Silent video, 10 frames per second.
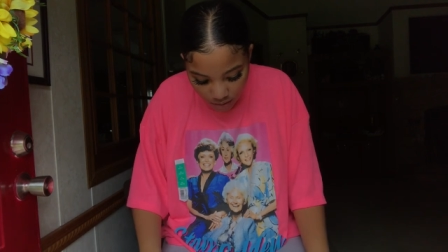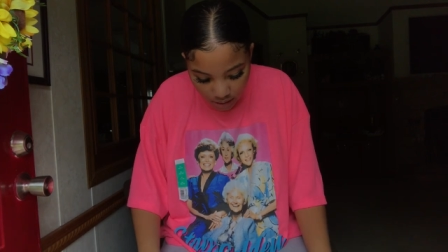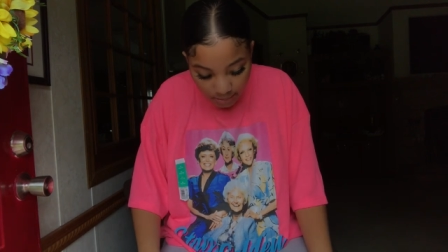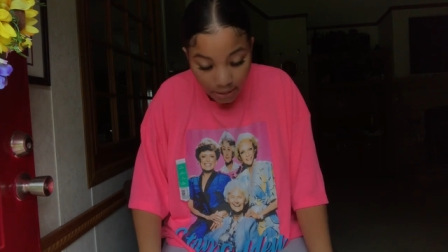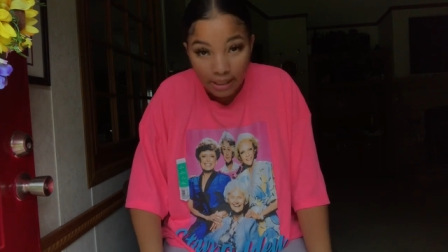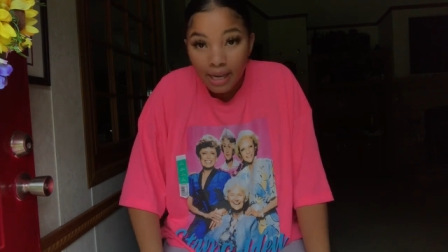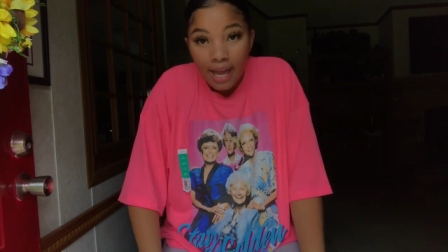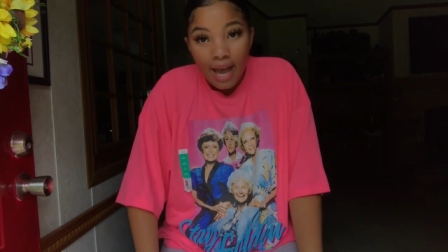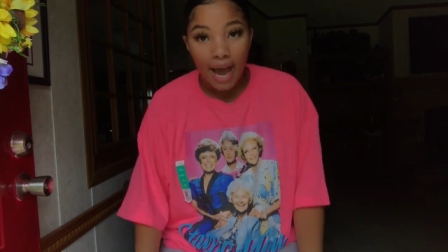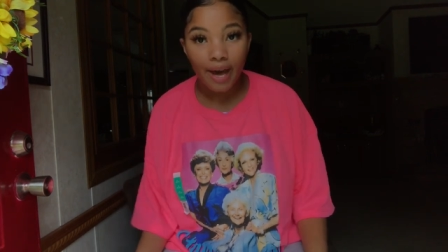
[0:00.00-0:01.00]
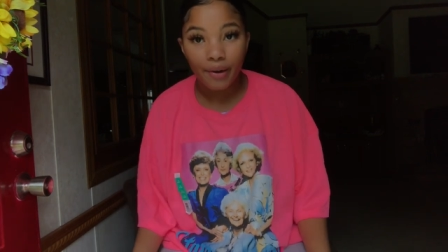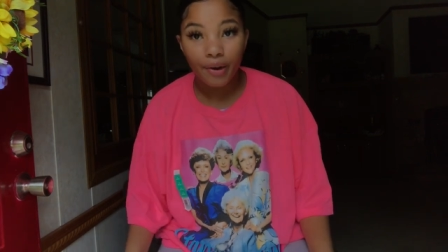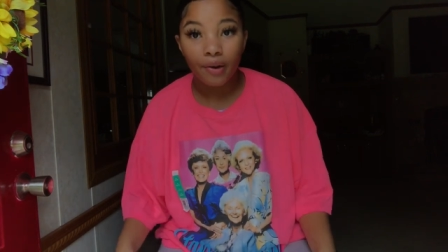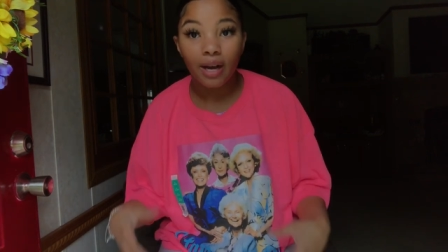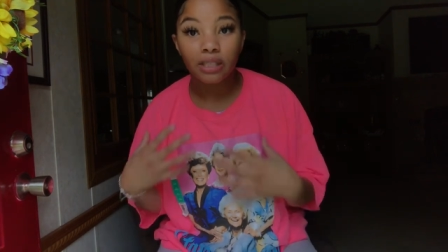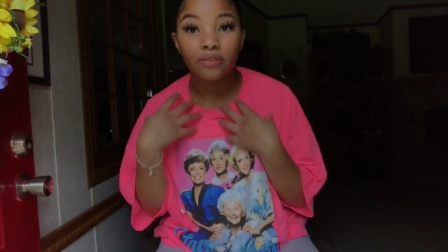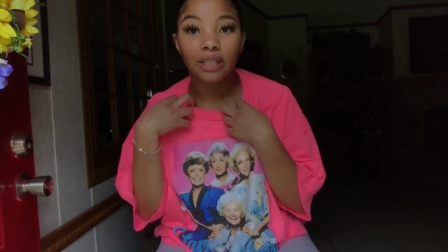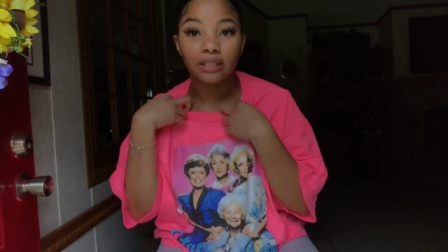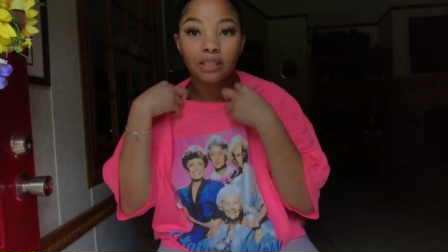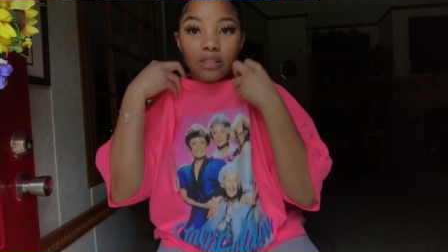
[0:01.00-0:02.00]
or something. I don't know. I just
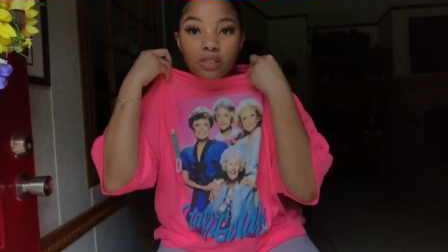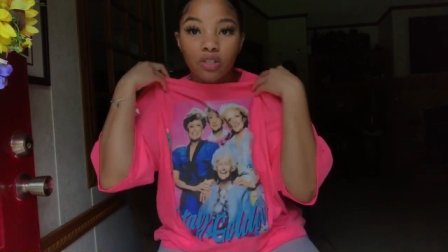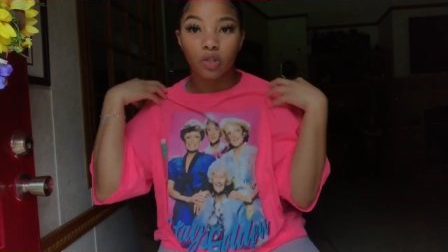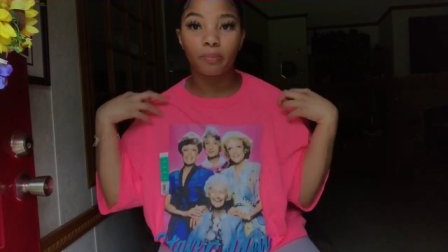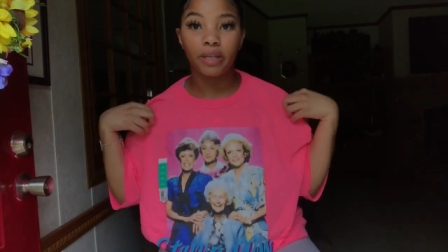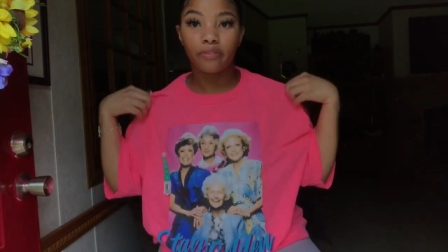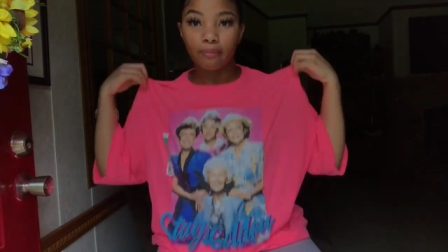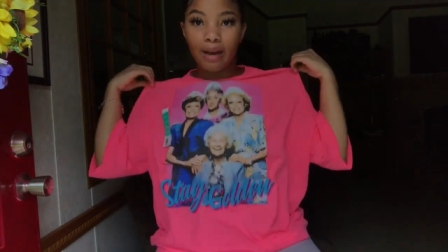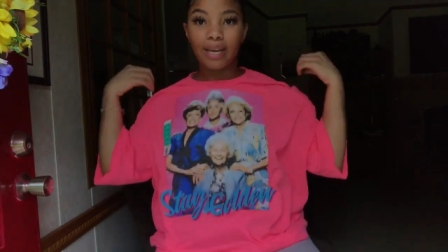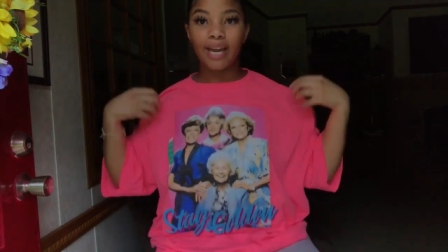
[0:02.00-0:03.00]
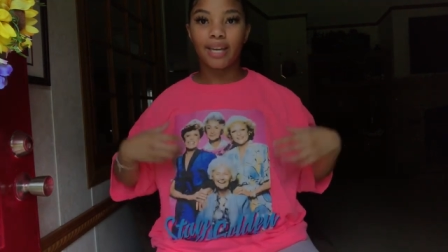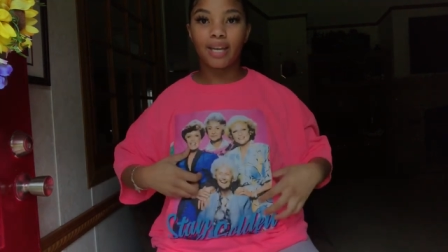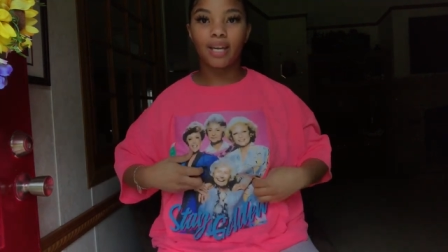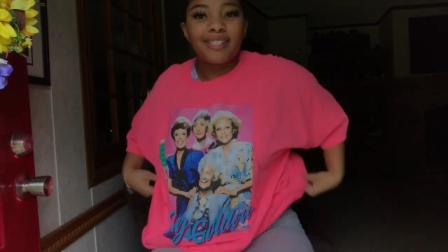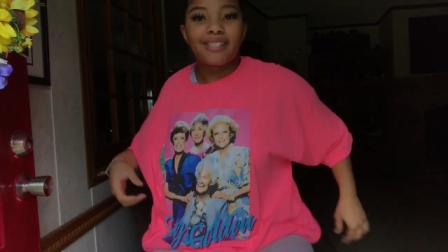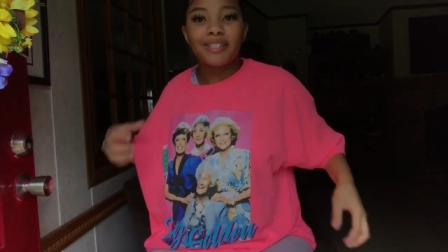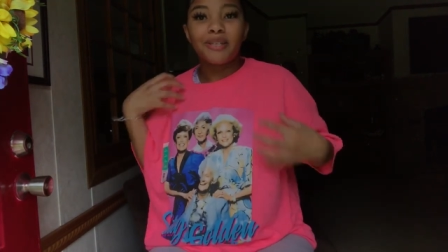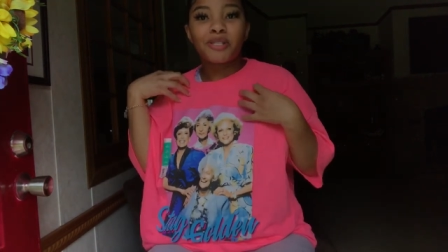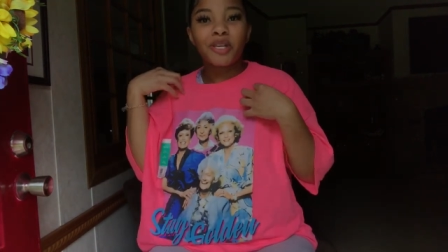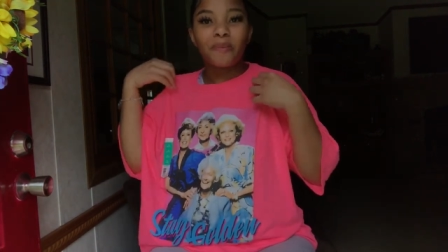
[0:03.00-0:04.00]
feel like this is too big for my liking. It's
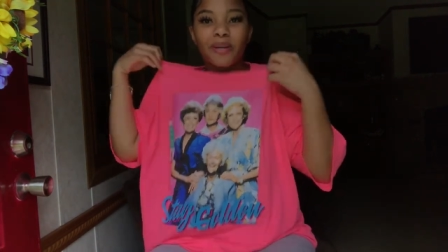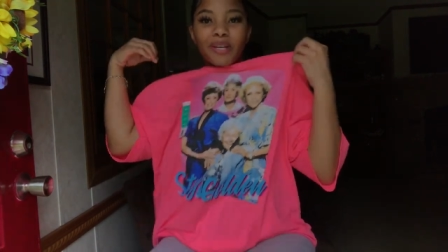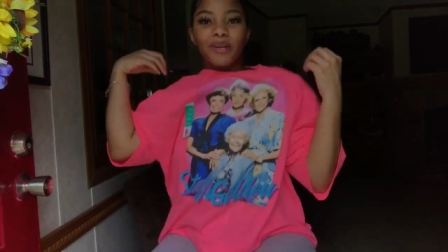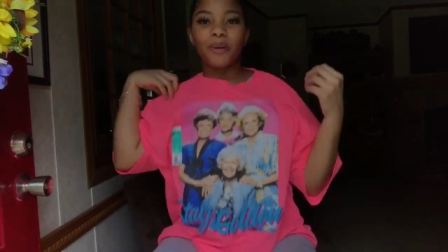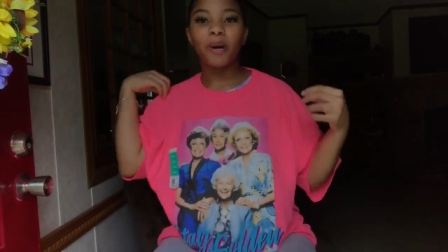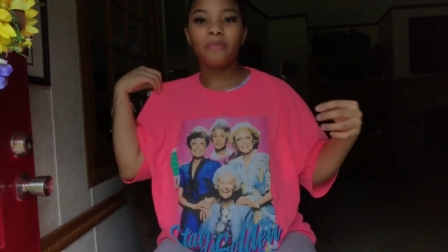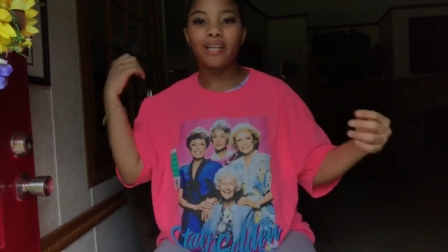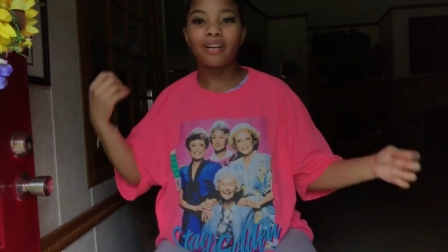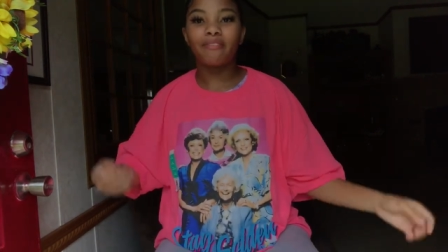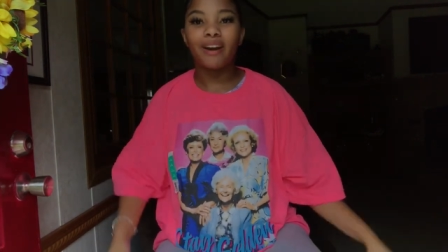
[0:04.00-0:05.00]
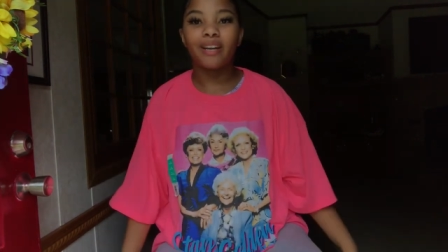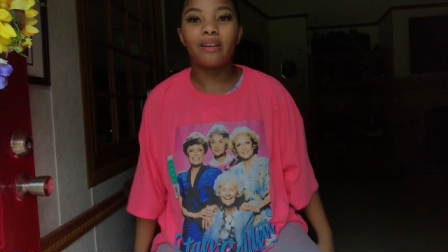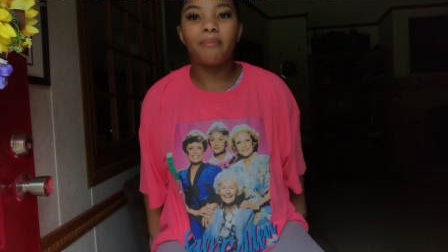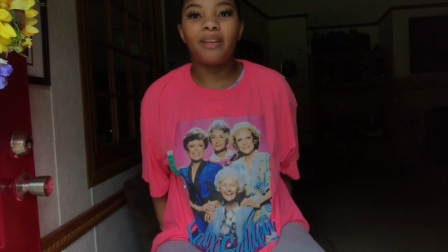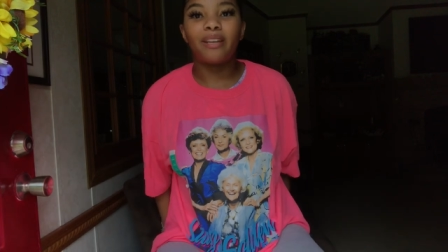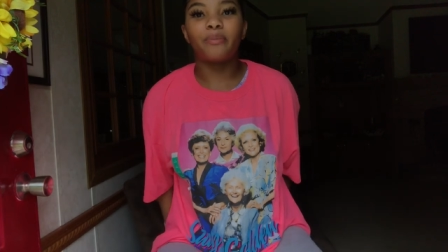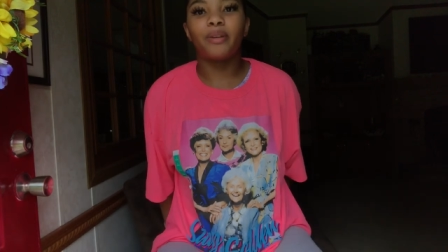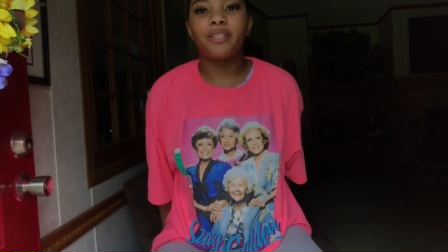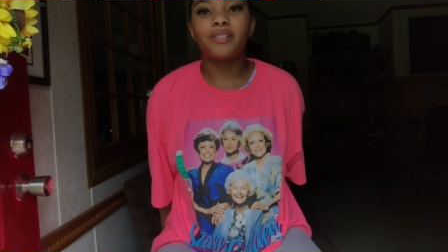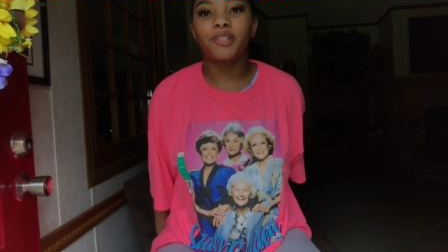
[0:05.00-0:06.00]
still super cute. Hopefully I can find it in a medium
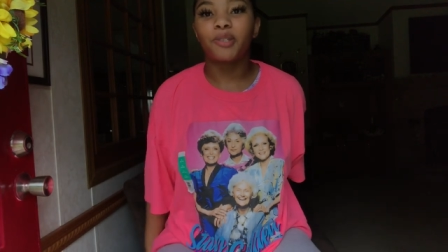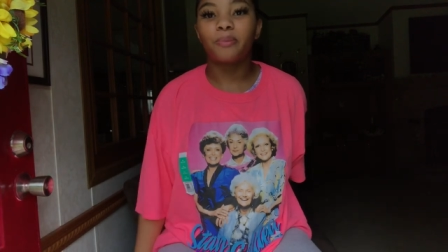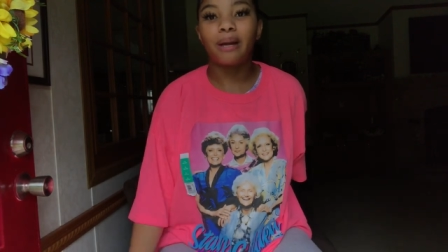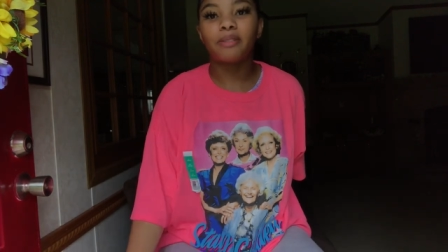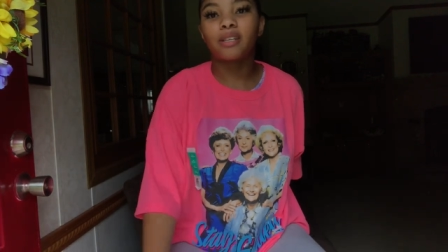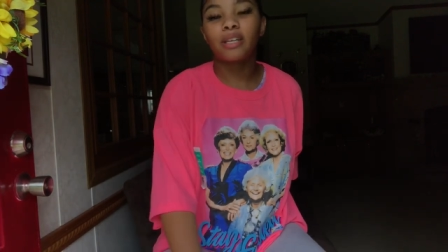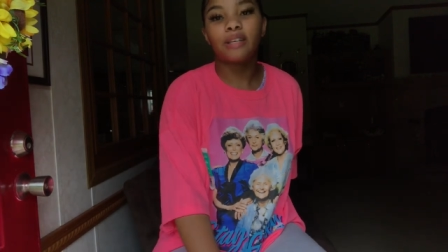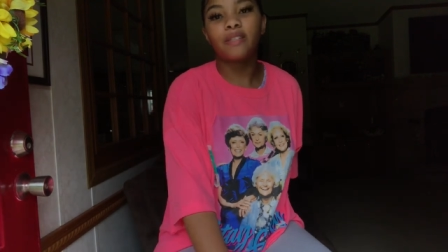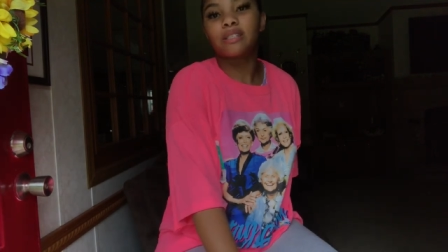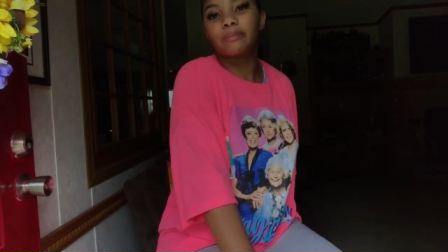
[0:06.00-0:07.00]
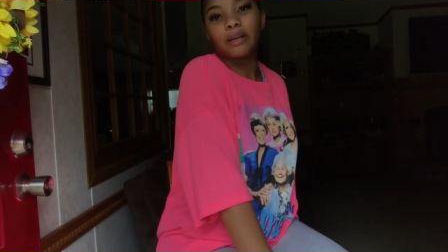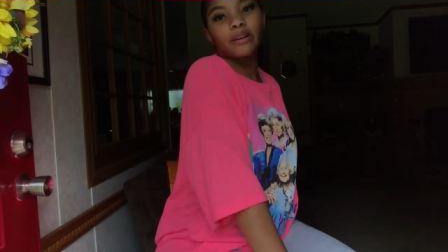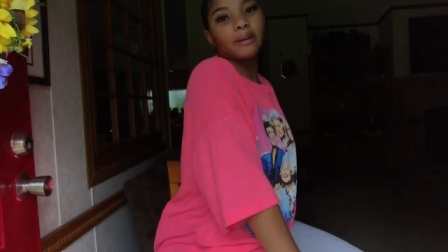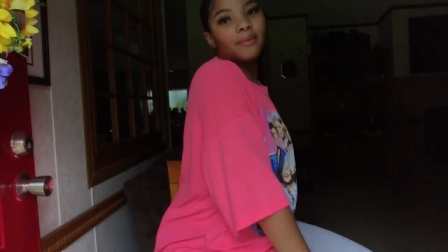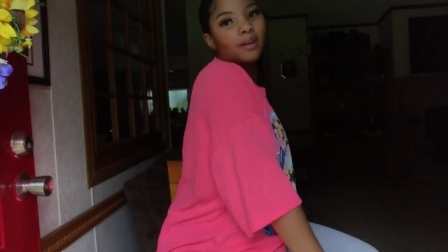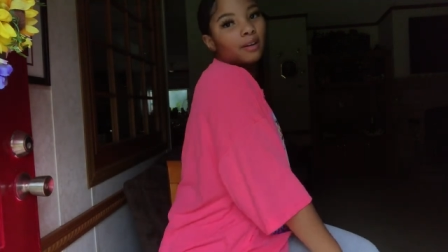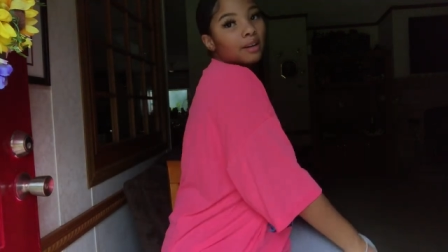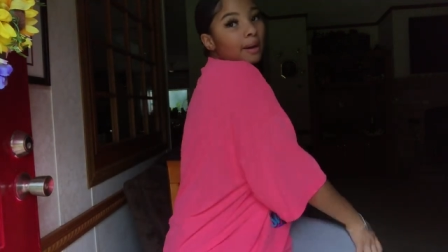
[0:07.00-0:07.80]
really soon. But I'm just going to give this to my grandma.